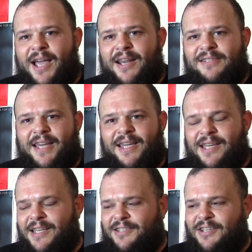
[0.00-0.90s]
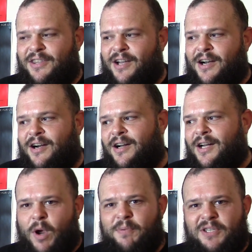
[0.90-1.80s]
kind of take a hit to their
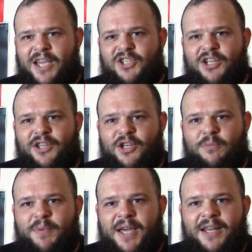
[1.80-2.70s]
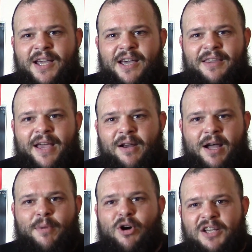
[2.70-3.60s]
reputation a little bit, they
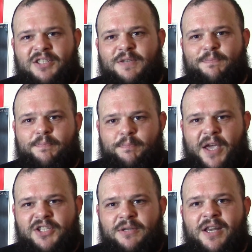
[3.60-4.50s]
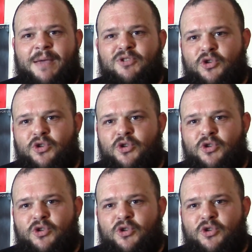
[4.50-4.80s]
come across this patient named